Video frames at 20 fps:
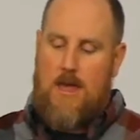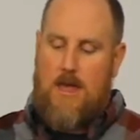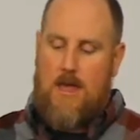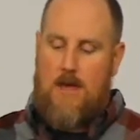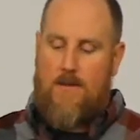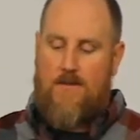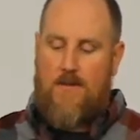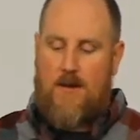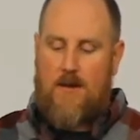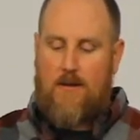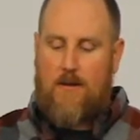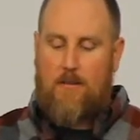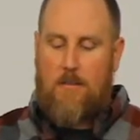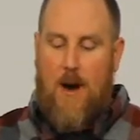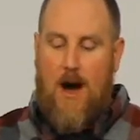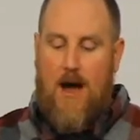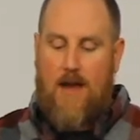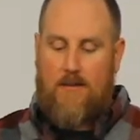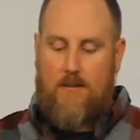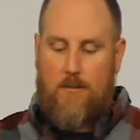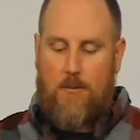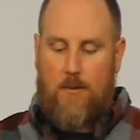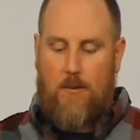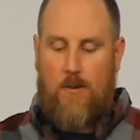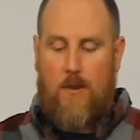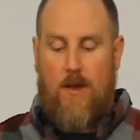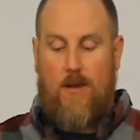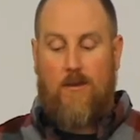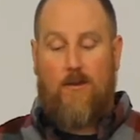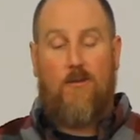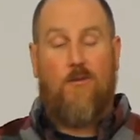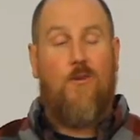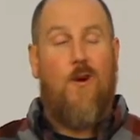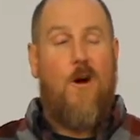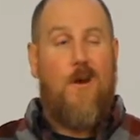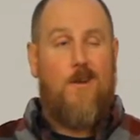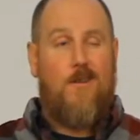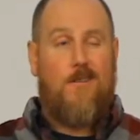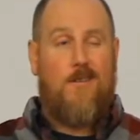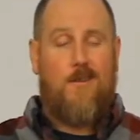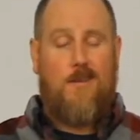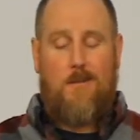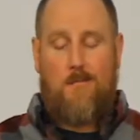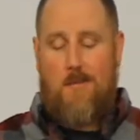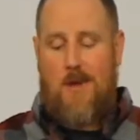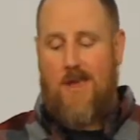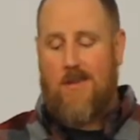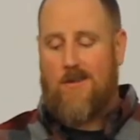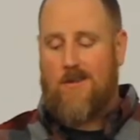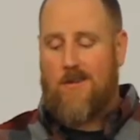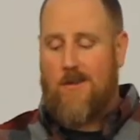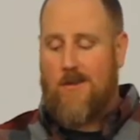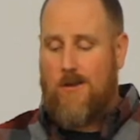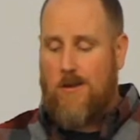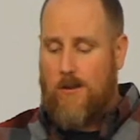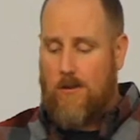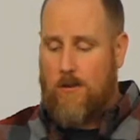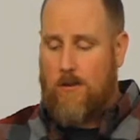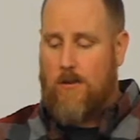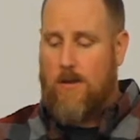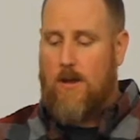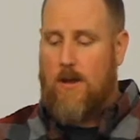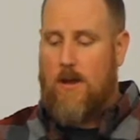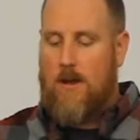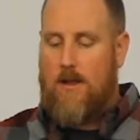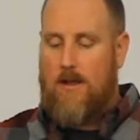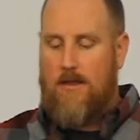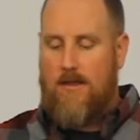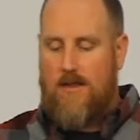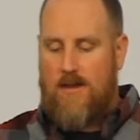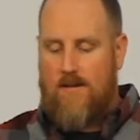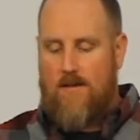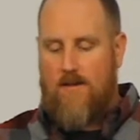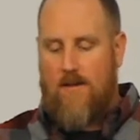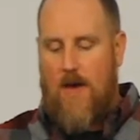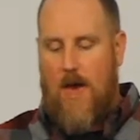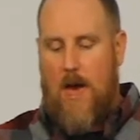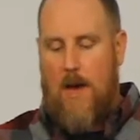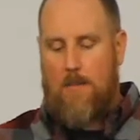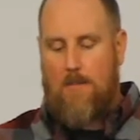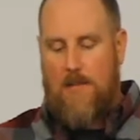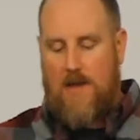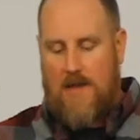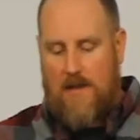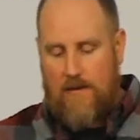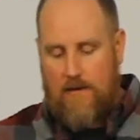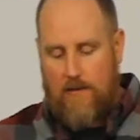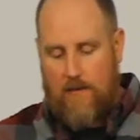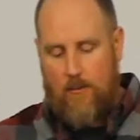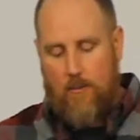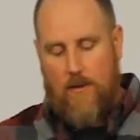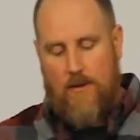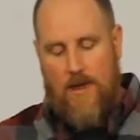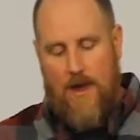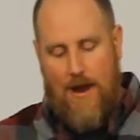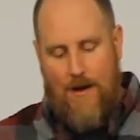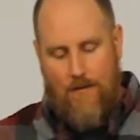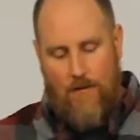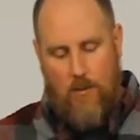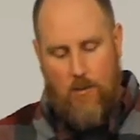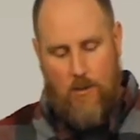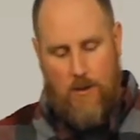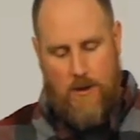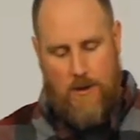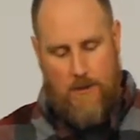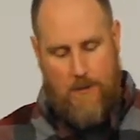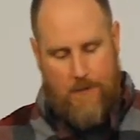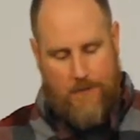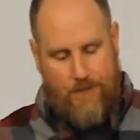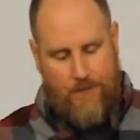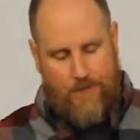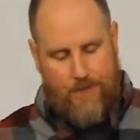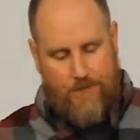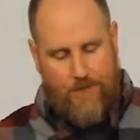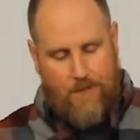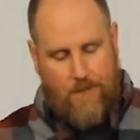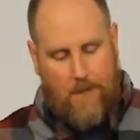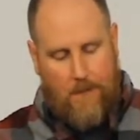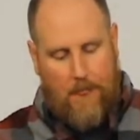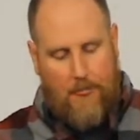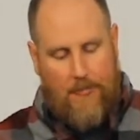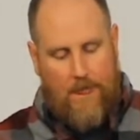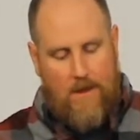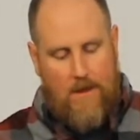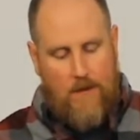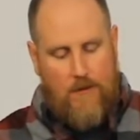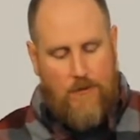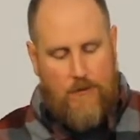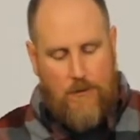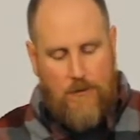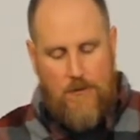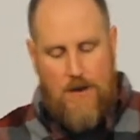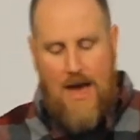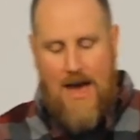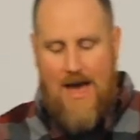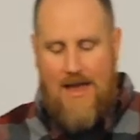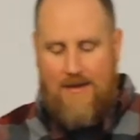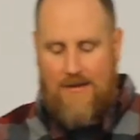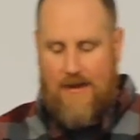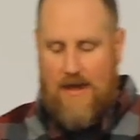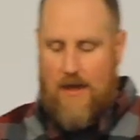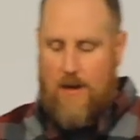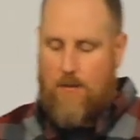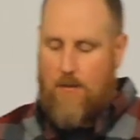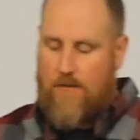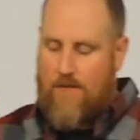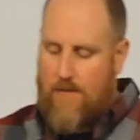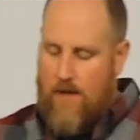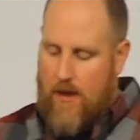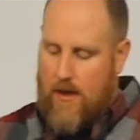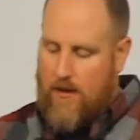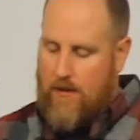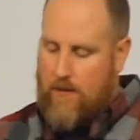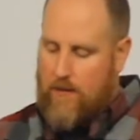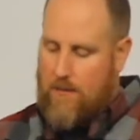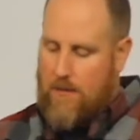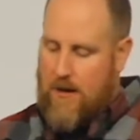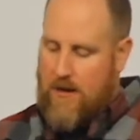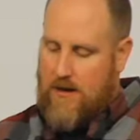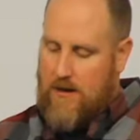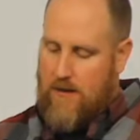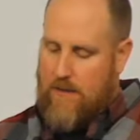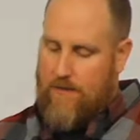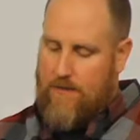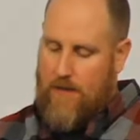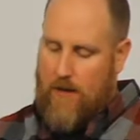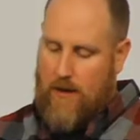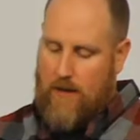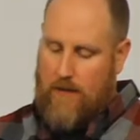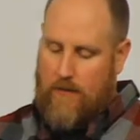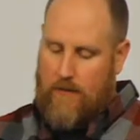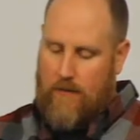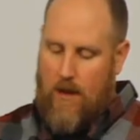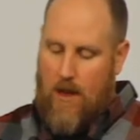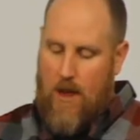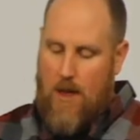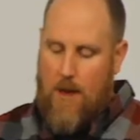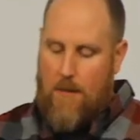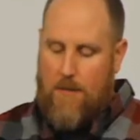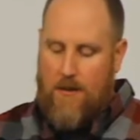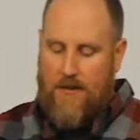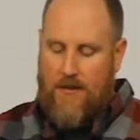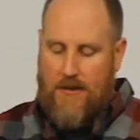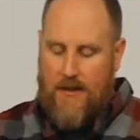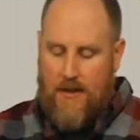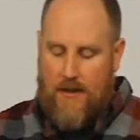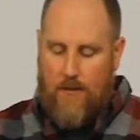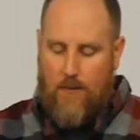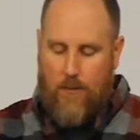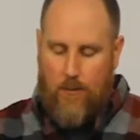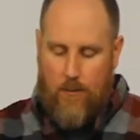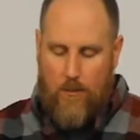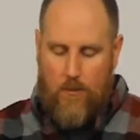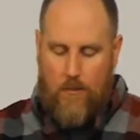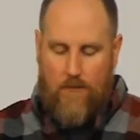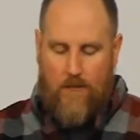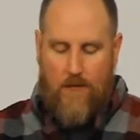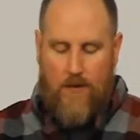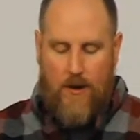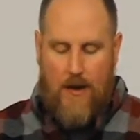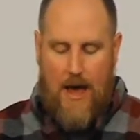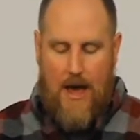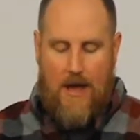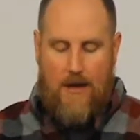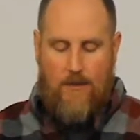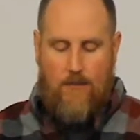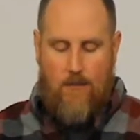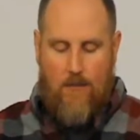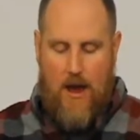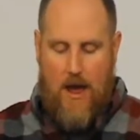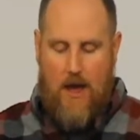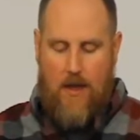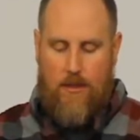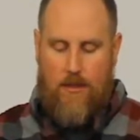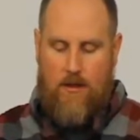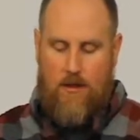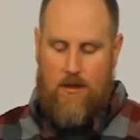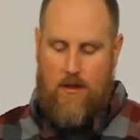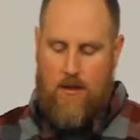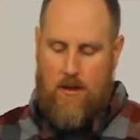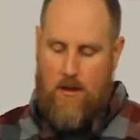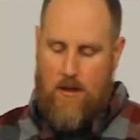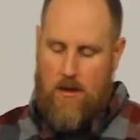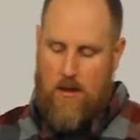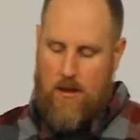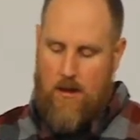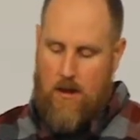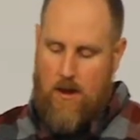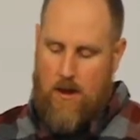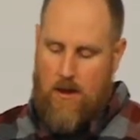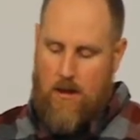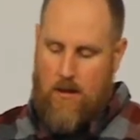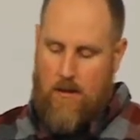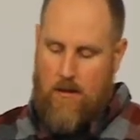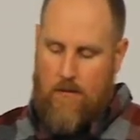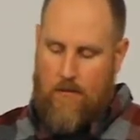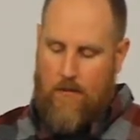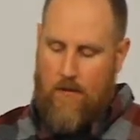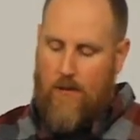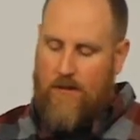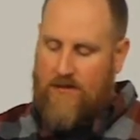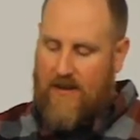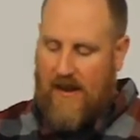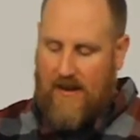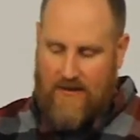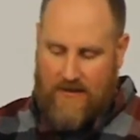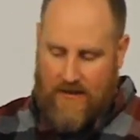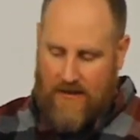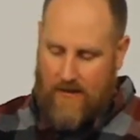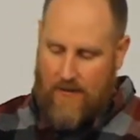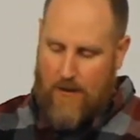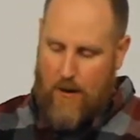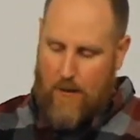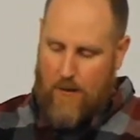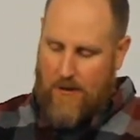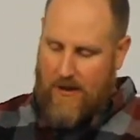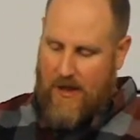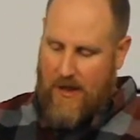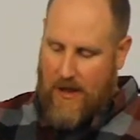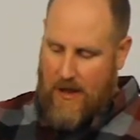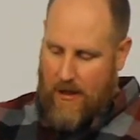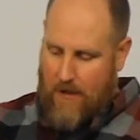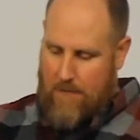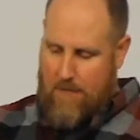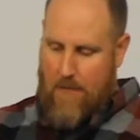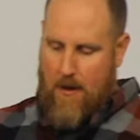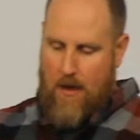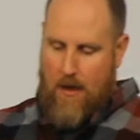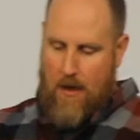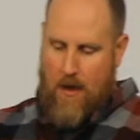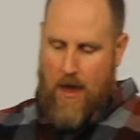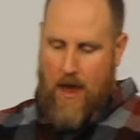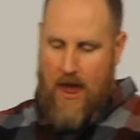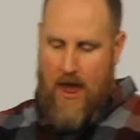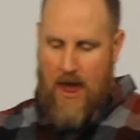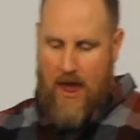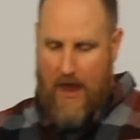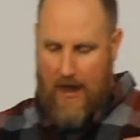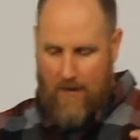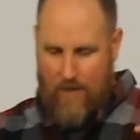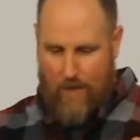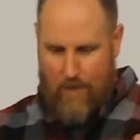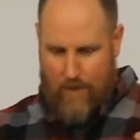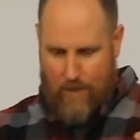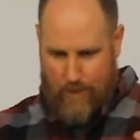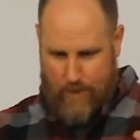If it is possible, as far as it depends on you, live at peace with everyone. Do not take revenge, my dear friends, but leave room for God's wrath. Verse 18 there became a